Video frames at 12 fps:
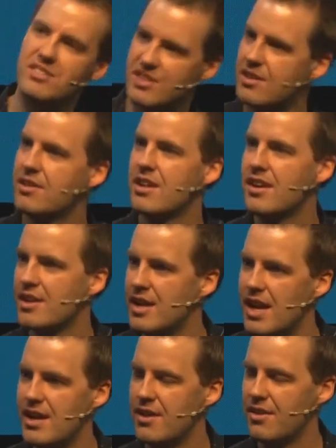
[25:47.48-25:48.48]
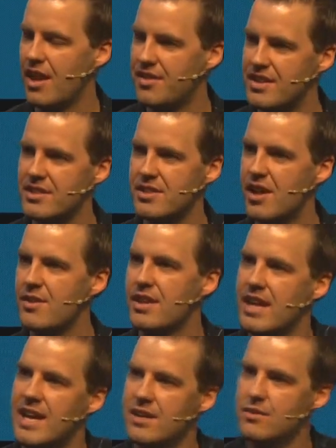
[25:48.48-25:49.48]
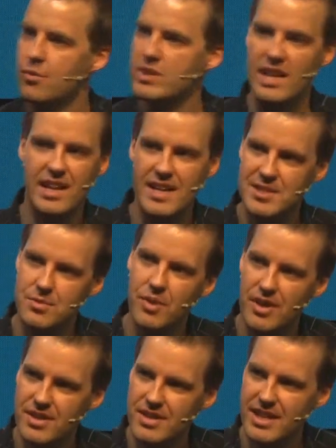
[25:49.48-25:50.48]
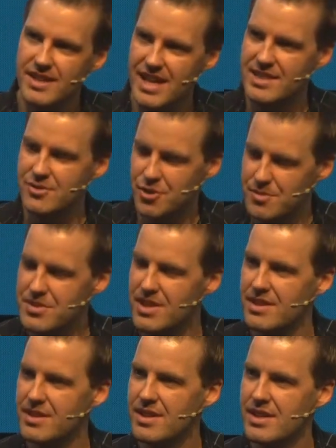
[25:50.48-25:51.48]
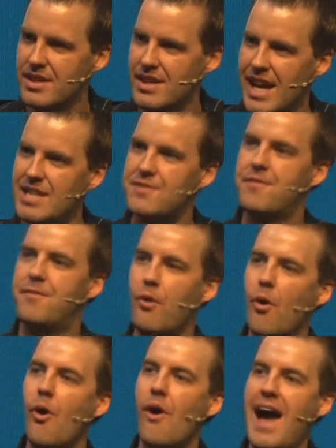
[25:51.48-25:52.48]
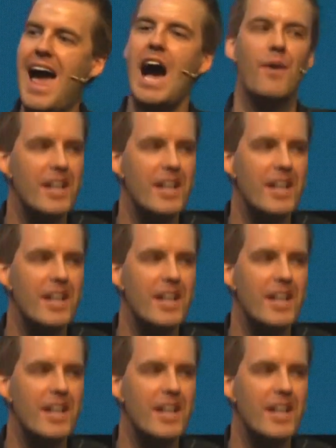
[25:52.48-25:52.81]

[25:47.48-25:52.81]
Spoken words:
you know, like this, you know, what's that last word in that scripture? It's for our